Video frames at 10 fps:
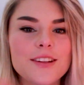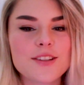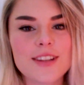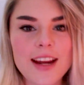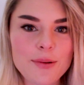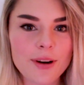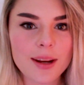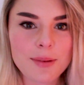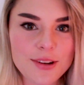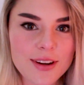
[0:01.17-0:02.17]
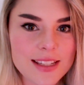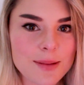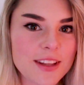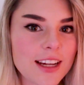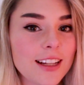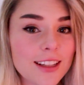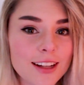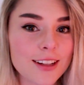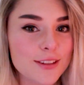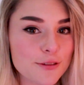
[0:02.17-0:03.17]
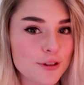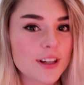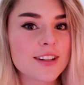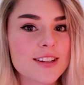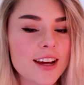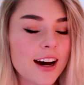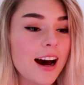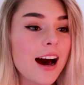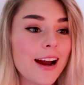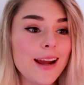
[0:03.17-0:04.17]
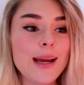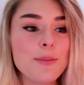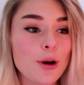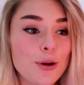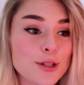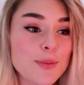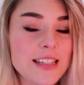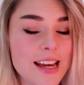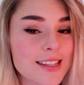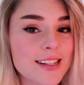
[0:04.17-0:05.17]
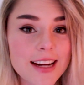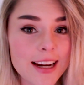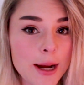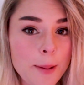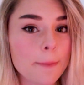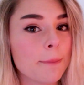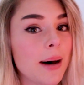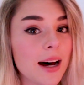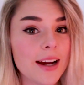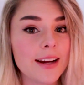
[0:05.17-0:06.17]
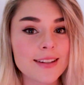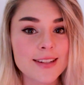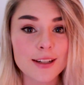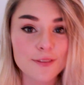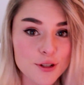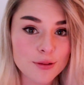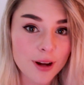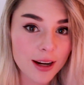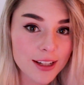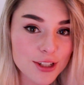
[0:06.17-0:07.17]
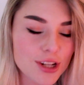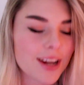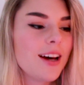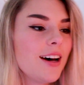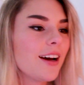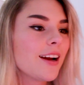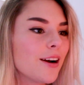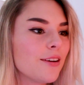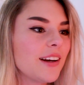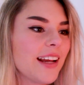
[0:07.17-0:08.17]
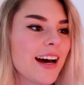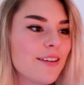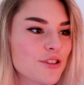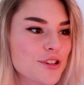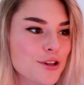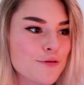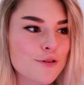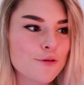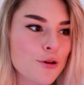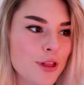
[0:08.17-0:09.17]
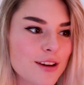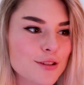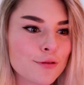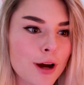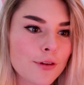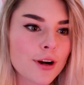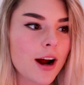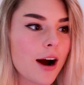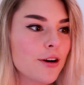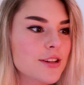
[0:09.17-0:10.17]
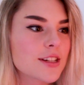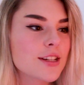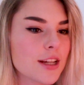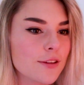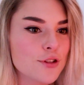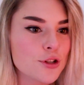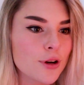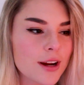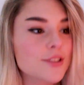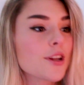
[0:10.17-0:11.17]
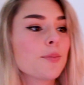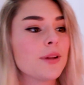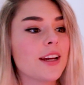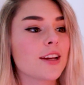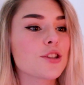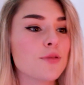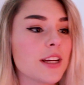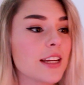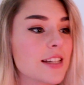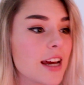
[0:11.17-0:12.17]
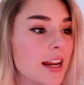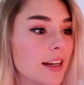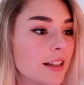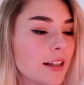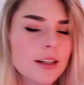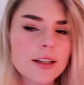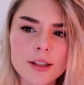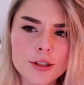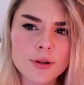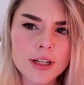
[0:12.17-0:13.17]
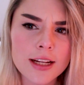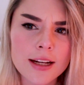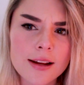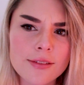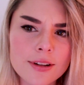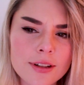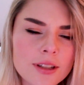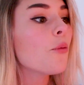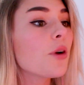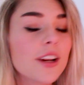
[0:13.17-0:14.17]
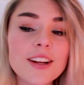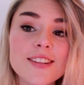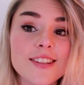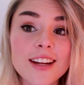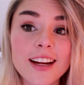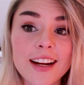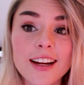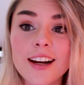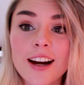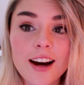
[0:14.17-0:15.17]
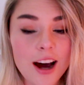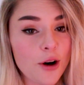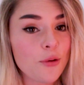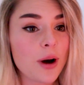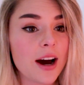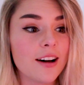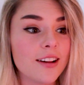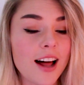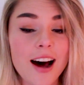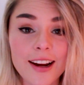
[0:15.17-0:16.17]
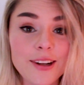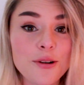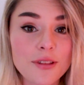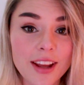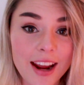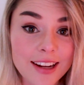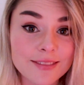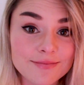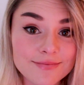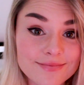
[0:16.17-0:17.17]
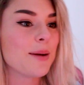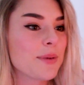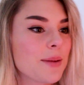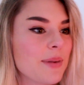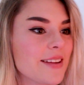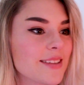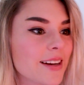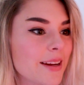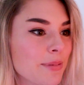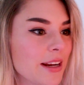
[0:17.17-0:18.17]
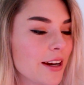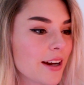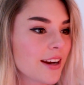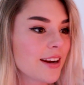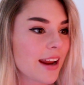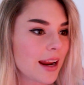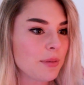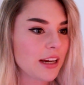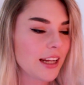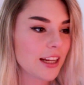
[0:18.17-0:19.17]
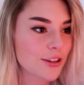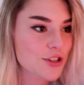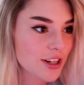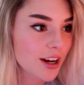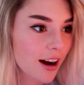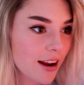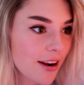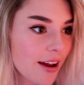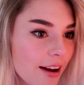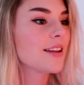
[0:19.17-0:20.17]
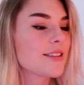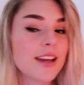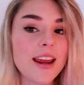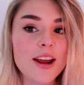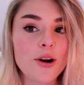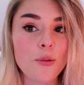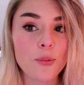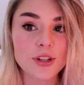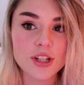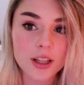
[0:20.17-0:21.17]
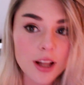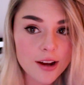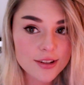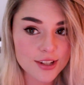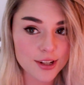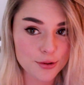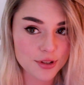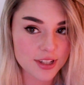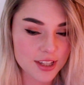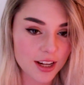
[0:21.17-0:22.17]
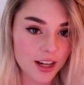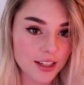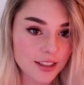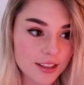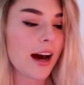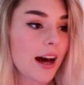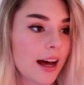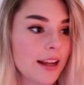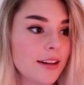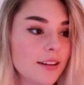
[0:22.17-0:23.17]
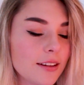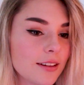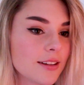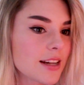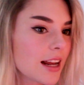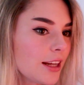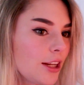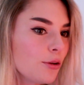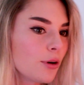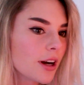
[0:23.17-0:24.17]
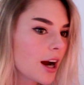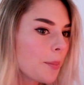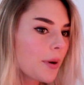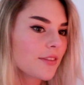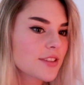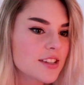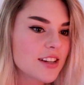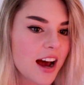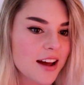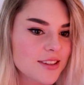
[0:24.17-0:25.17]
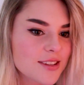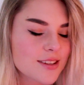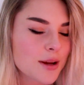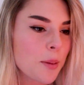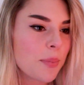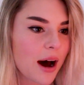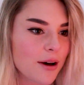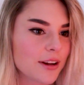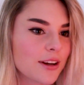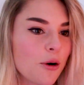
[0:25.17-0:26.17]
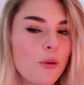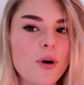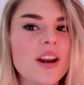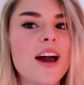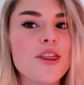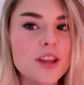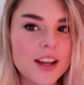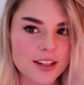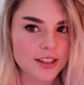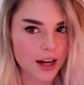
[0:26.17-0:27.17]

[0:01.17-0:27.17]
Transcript: today we're going to be doing something a little different. I am going to be testing my TF2 knowledge. I currently have just over 4,500 hours in TF2. I started playing in 2010, 2011. We're gonna see how well I know the game. I'm gonna basically be naming each gun, saying which class uses the gun, and telling you a couple of stats about it or what I think it